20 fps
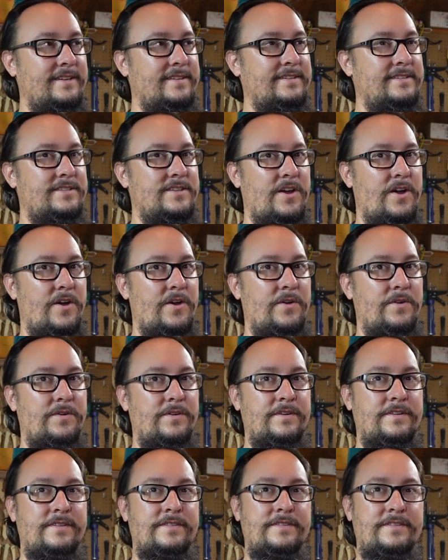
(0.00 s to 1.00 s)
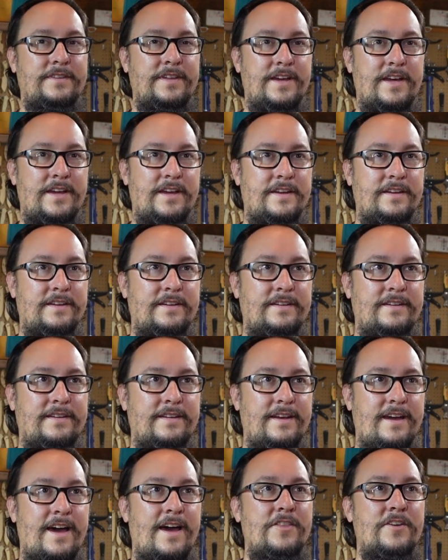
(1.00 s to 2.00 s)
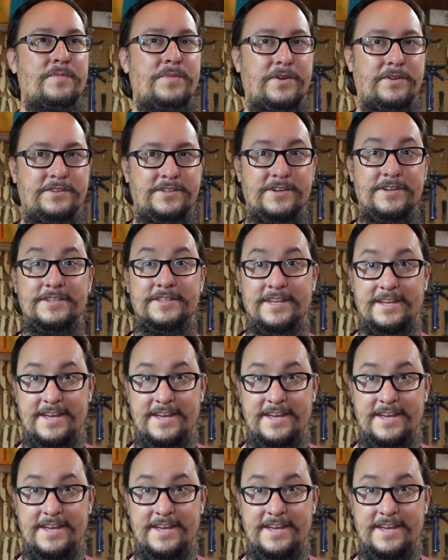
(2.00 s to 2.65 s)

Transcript: So the other build series,